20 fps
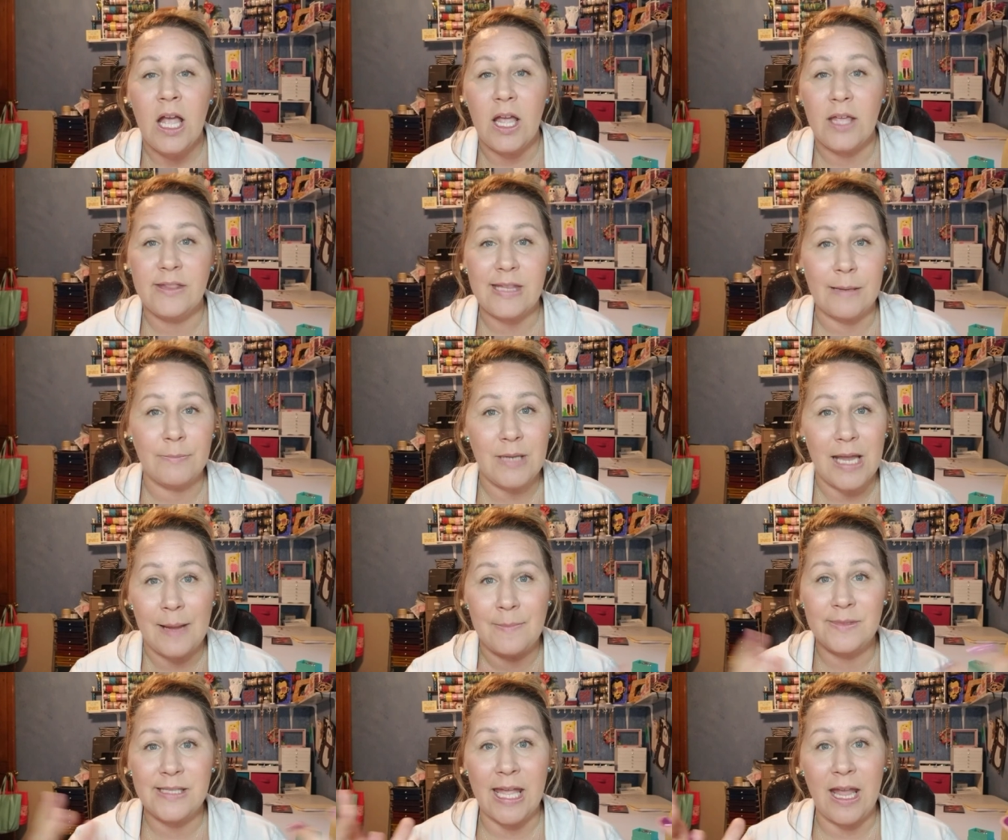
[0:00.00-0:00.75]

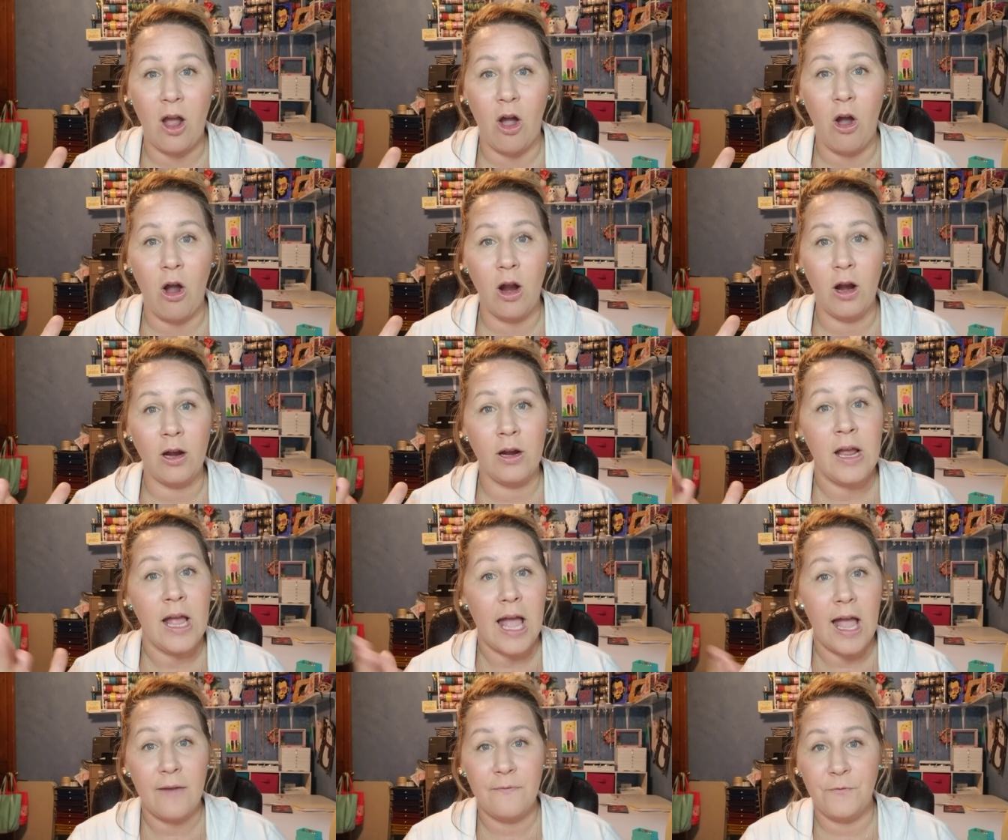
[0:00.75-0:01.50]
Sometimes they are
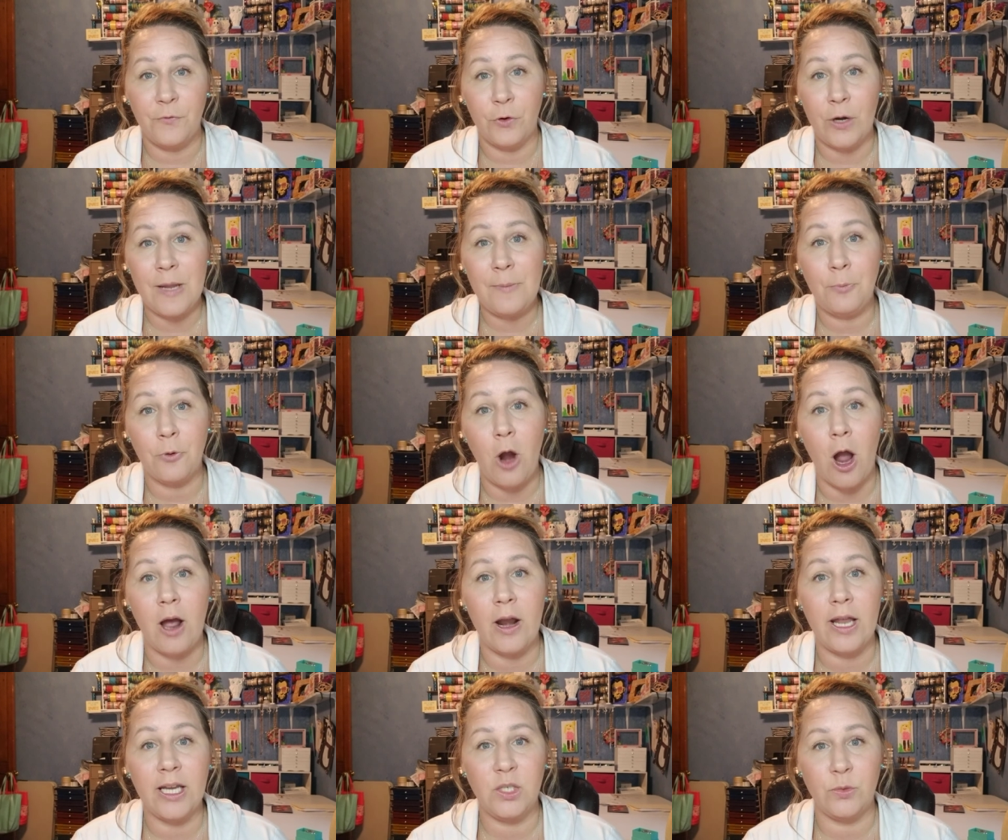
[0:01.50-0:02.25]
a free
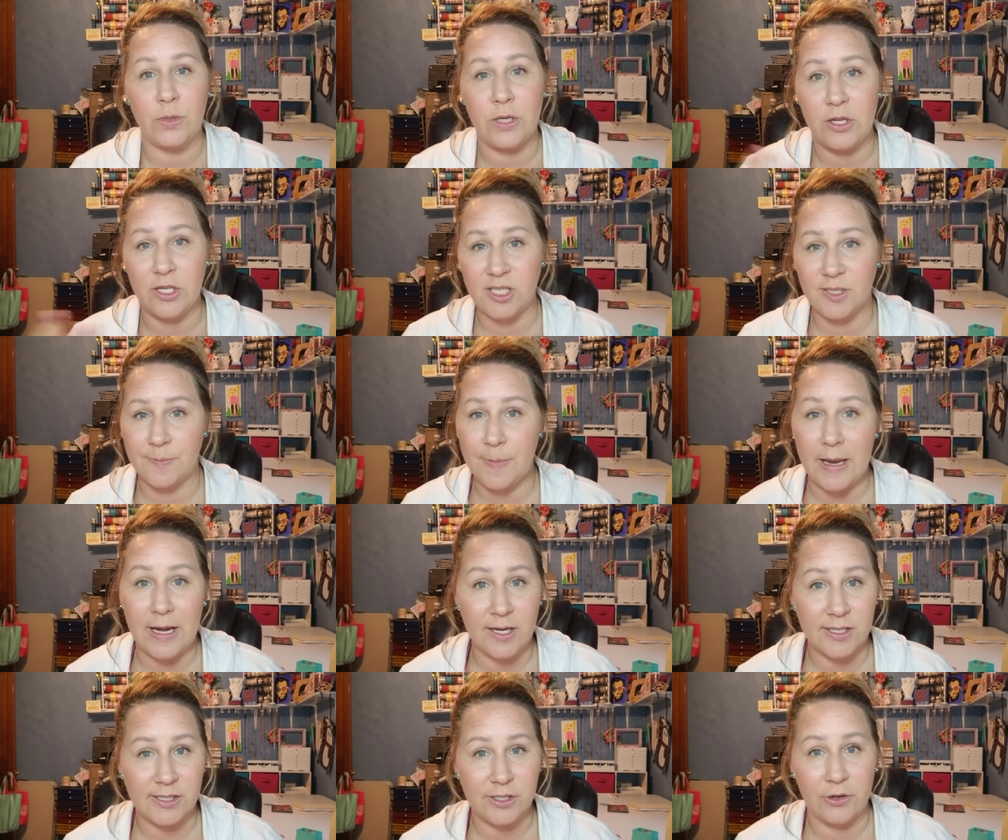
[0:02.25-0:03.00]
product when you
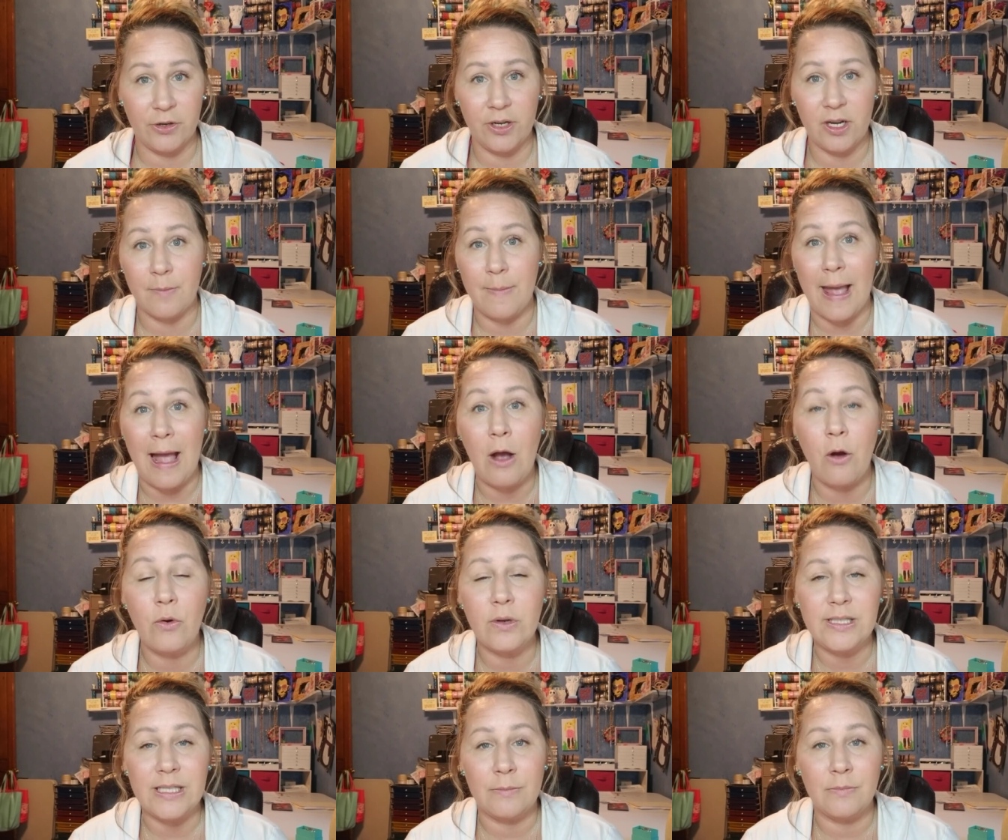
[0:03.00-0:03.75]
spend a certain
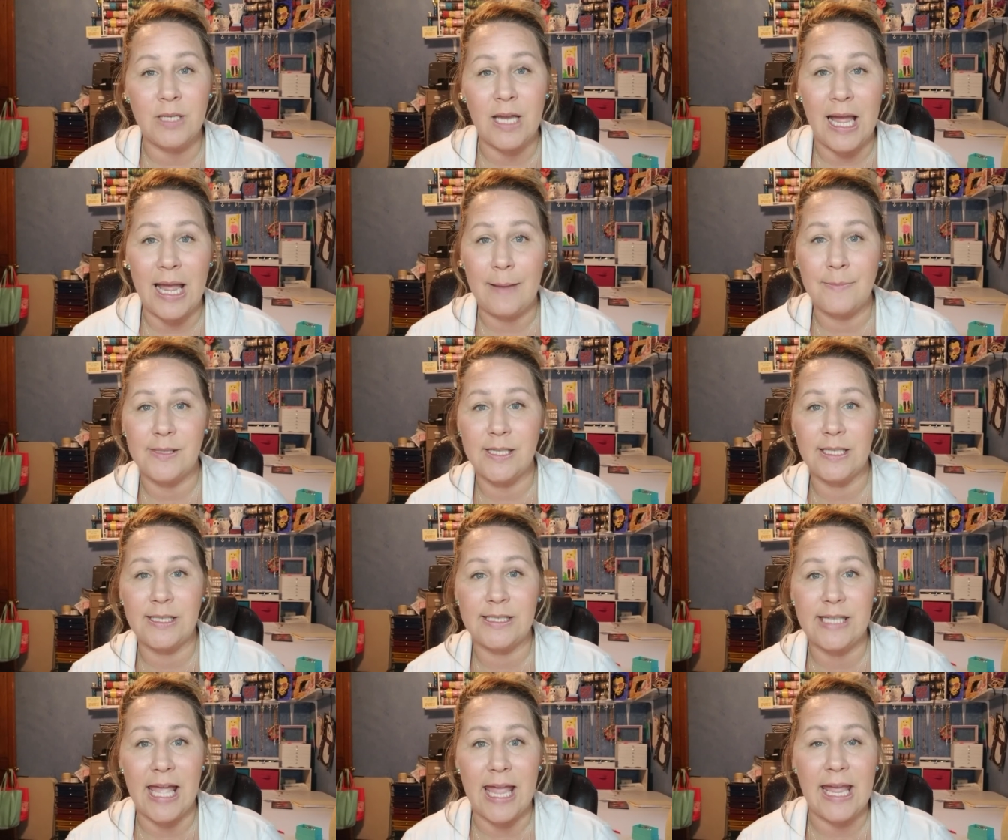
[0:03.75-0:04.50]
amount. Sometimes
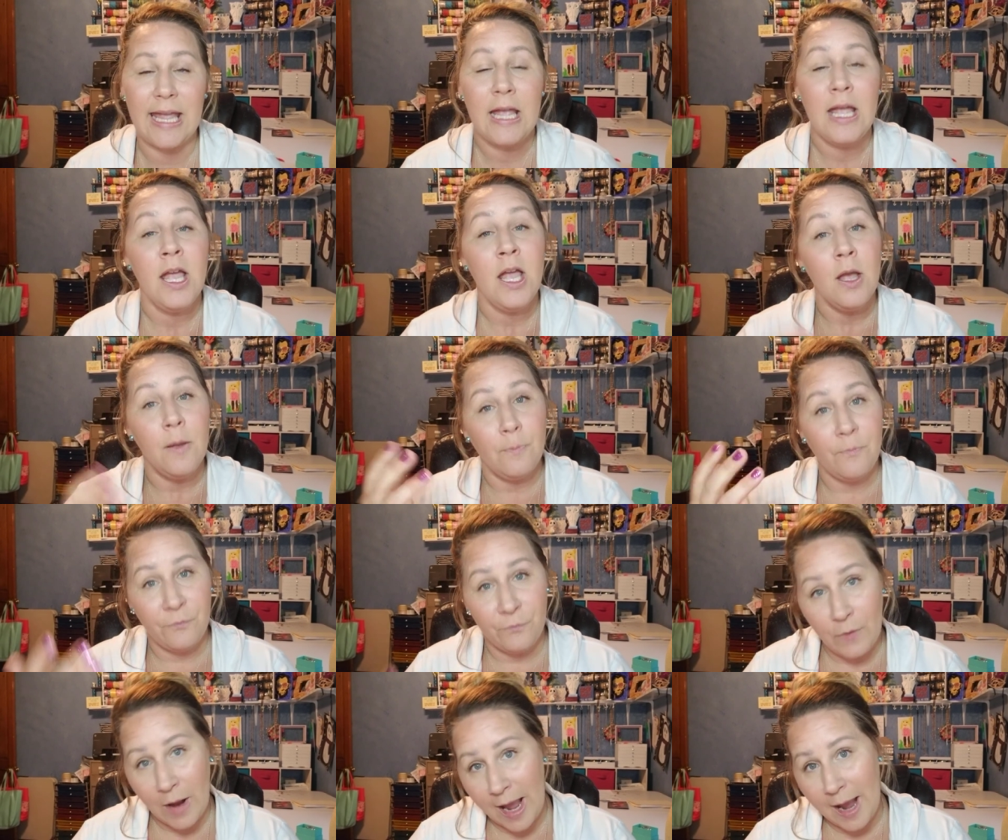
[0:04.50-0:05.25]
it's a
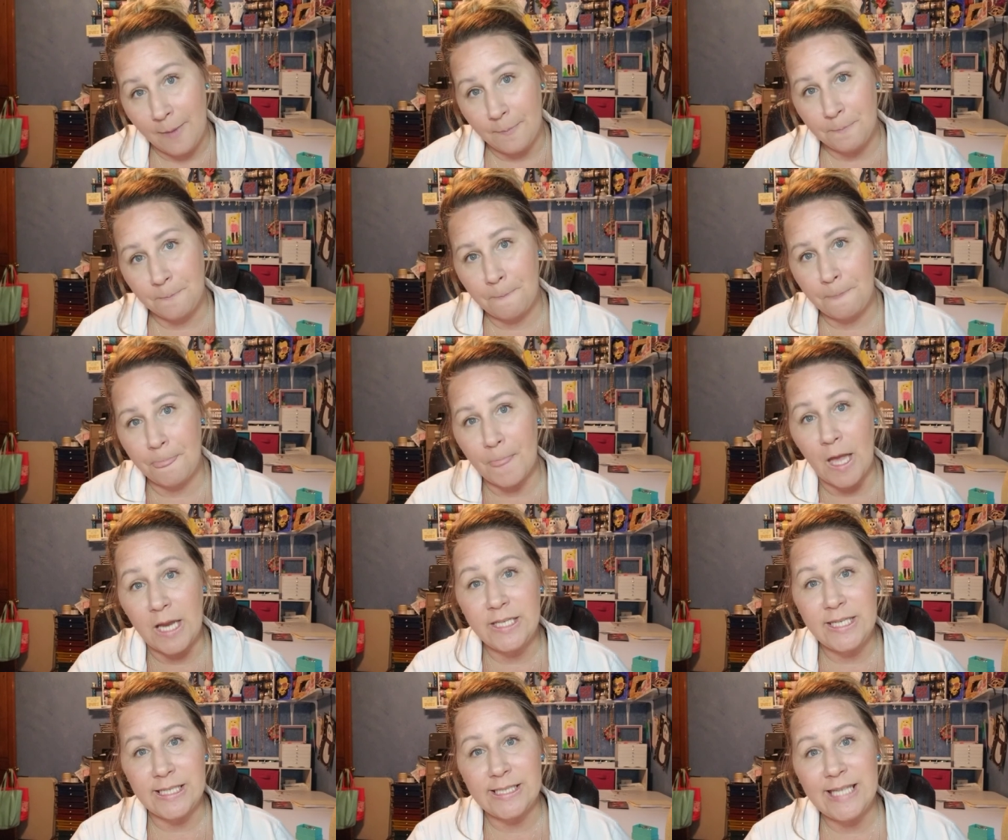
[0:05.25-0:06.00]
Um, a
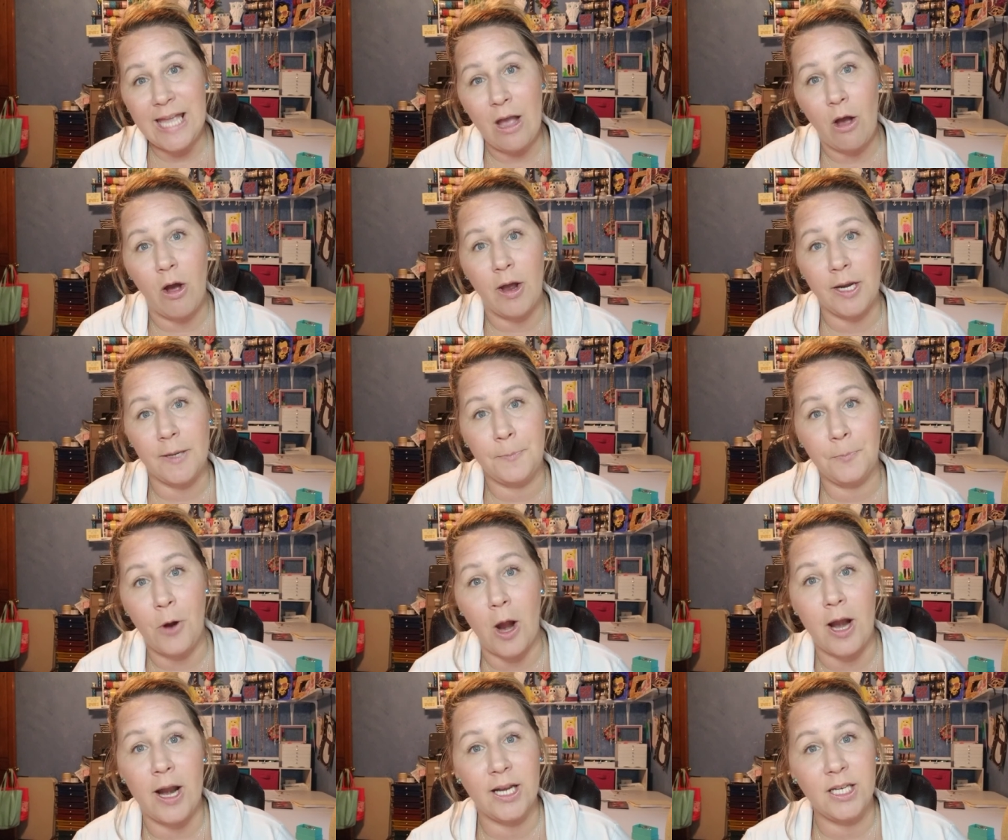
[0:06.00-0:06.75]
discount on a
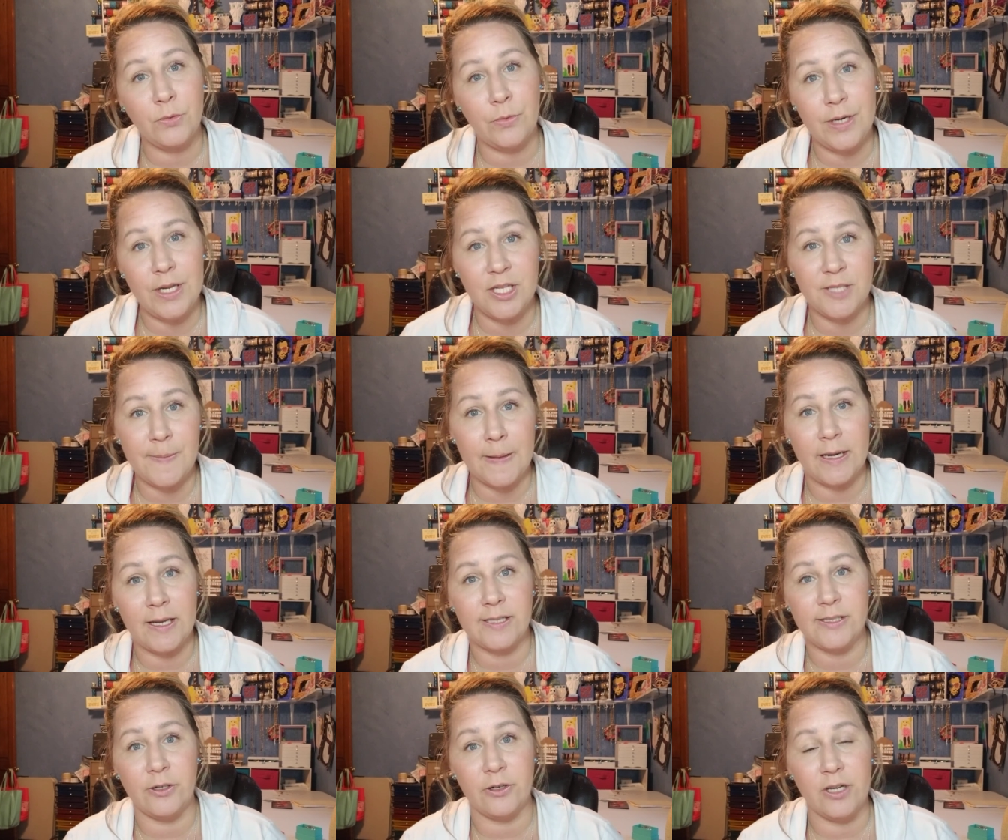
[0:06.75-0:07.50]
product when you spend
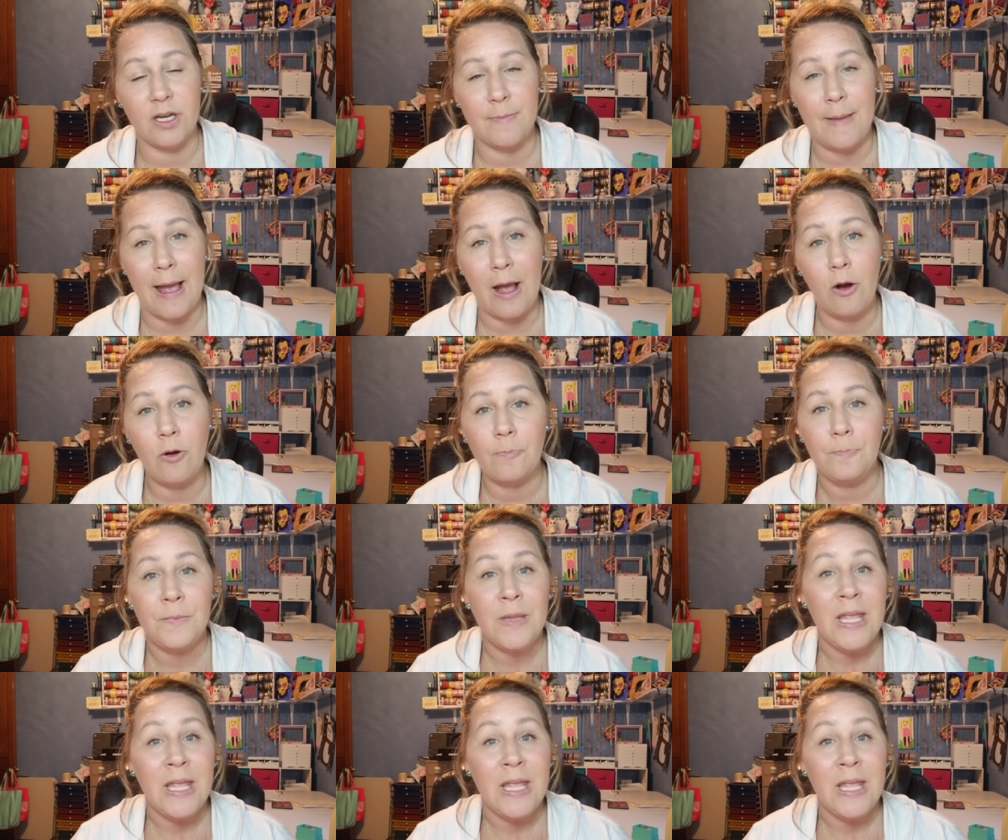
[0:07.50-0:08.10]
a certain amount,